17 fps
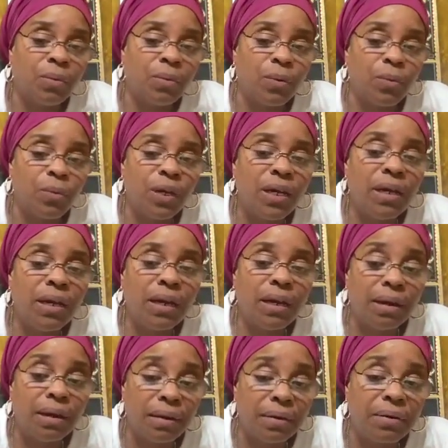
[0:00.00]
when
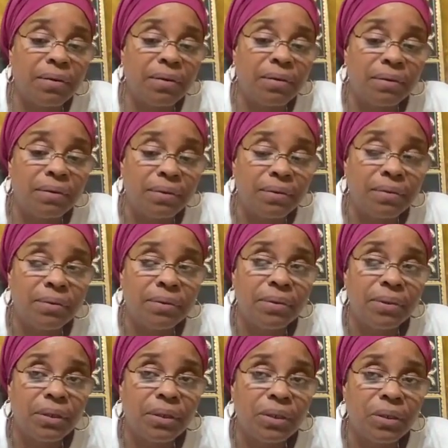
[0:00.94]

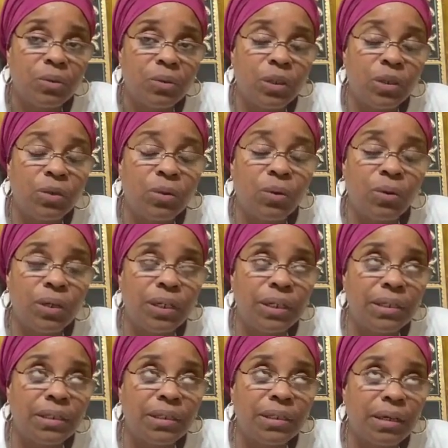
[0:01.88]
the
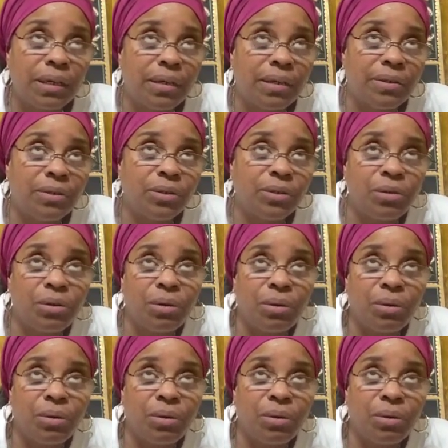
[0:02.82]
audience hears,